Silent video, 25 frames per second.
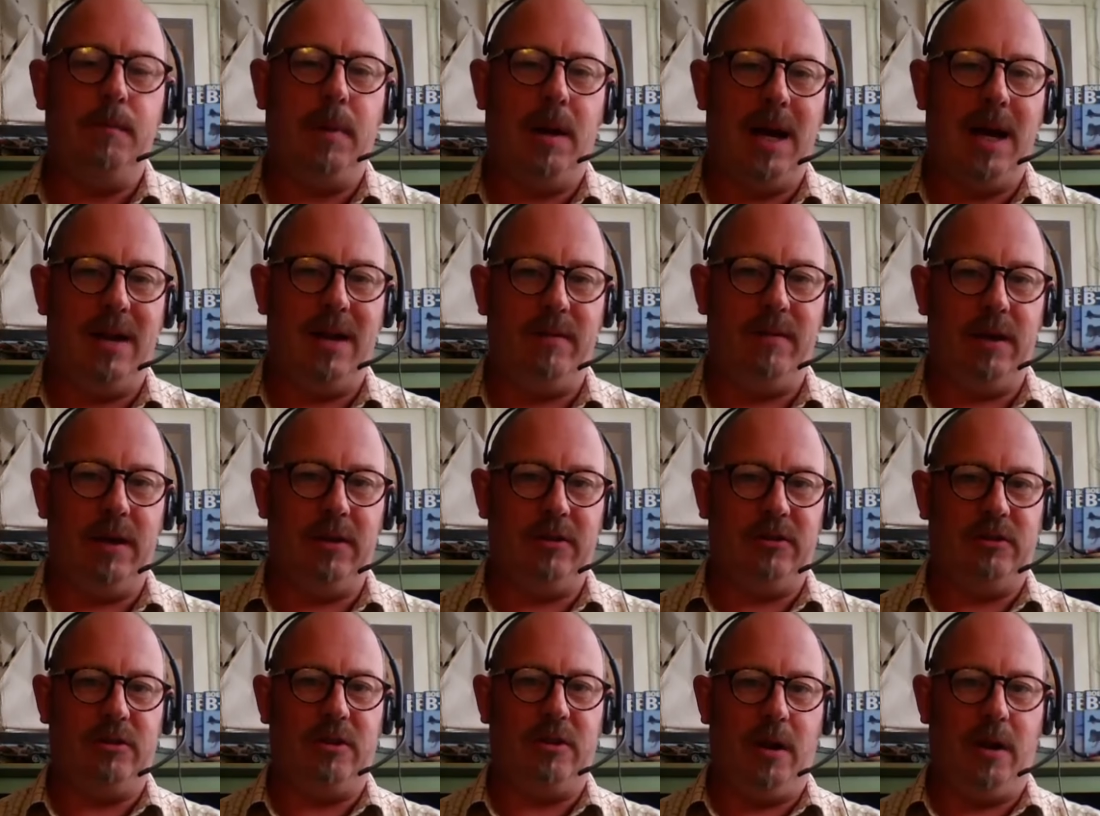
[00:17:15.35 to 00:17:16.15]
by having
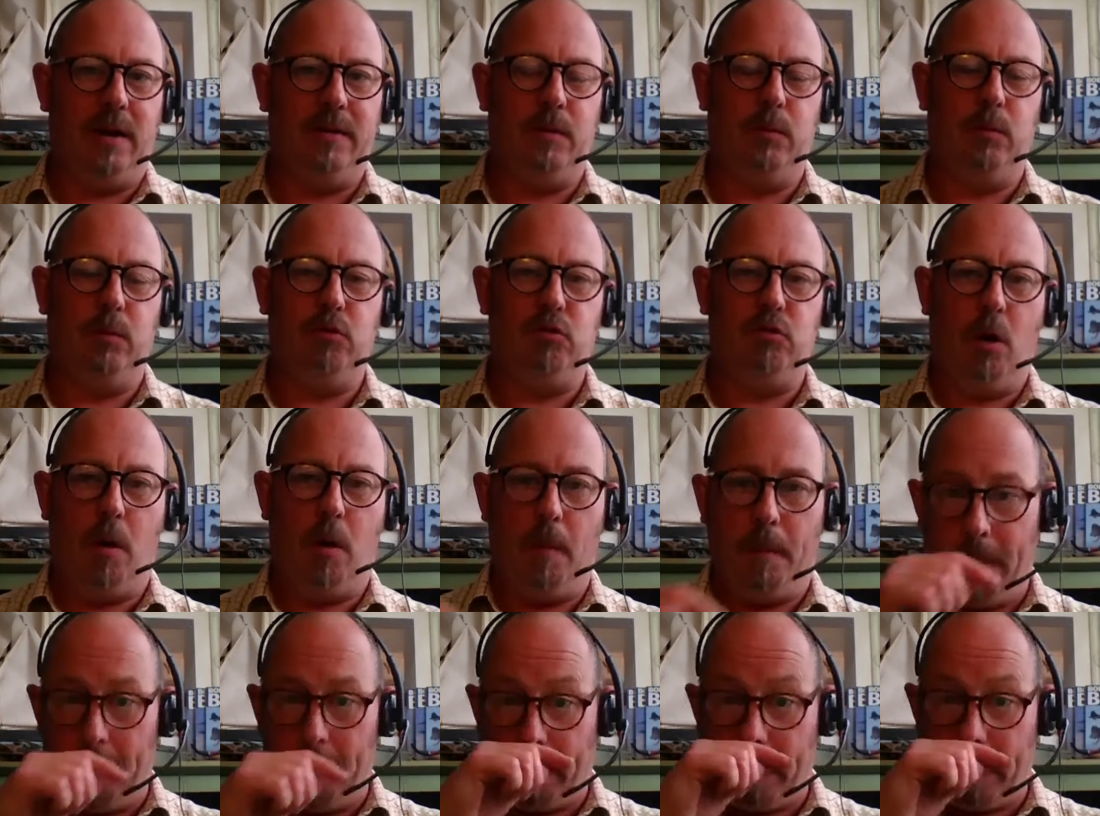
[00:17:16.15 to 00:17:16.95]
a sight that will
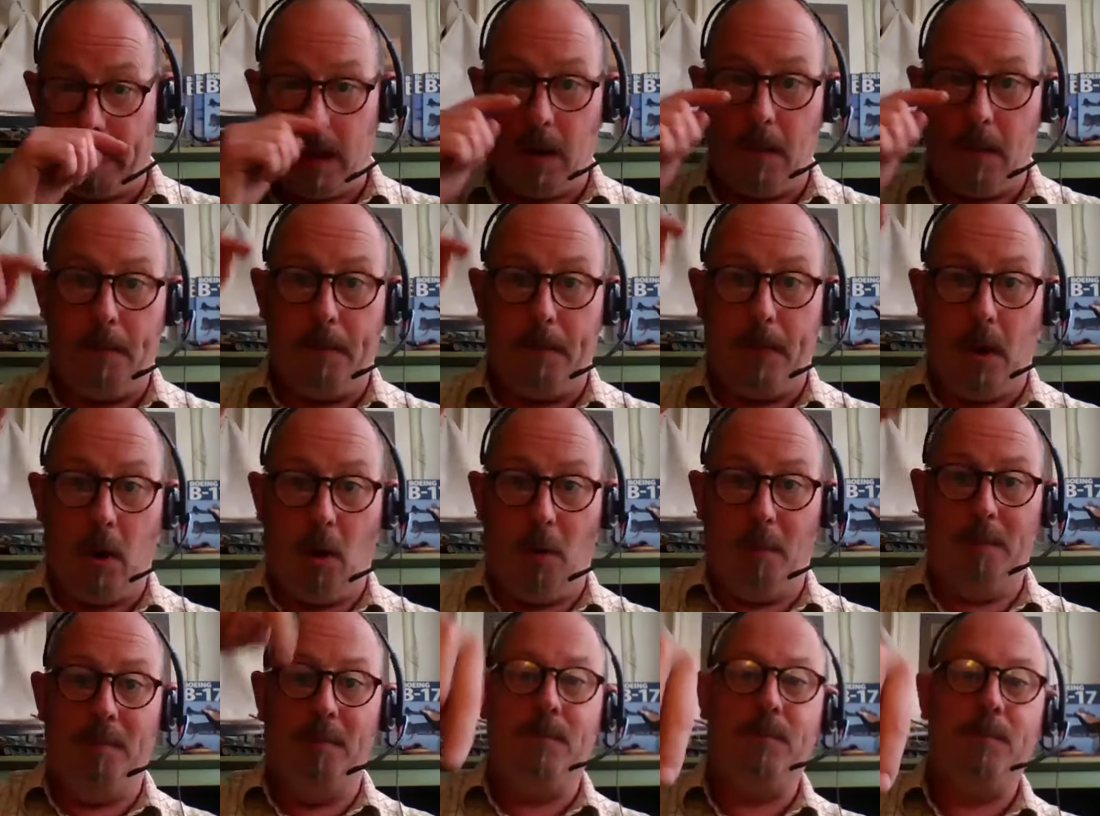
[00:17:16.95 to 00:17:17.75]
drop a
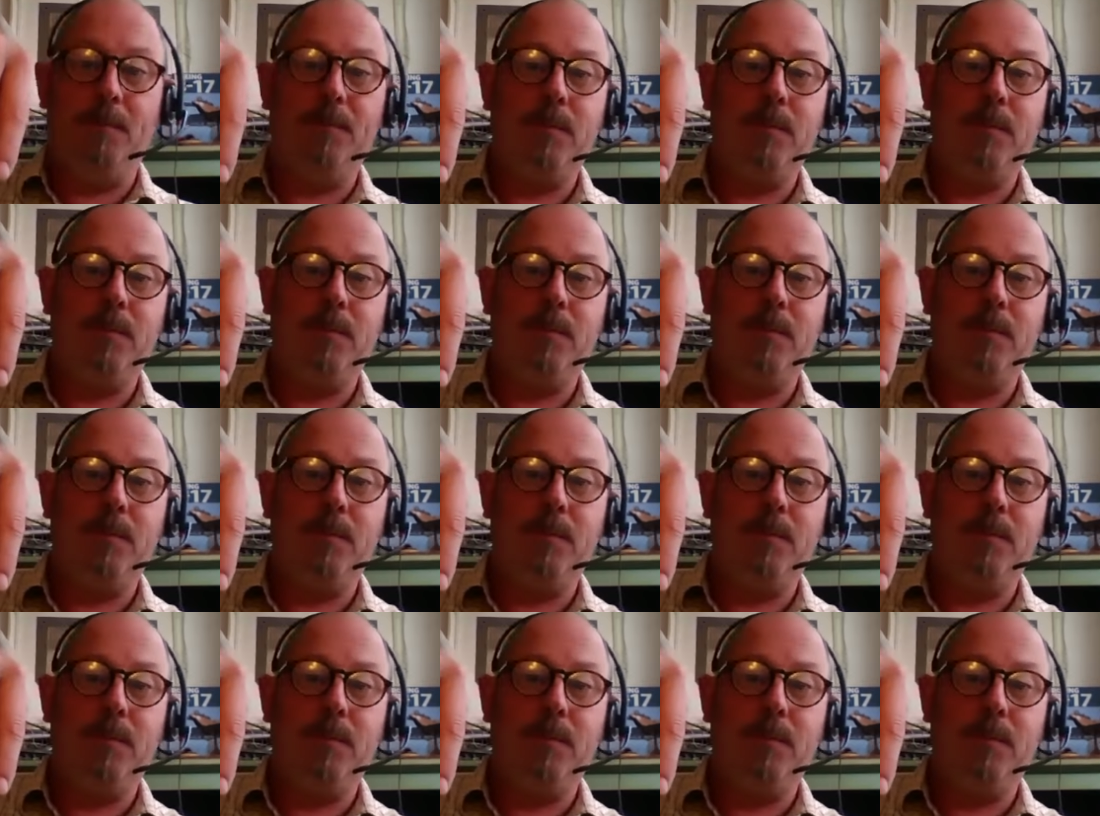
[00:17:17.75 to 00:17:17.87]
bomb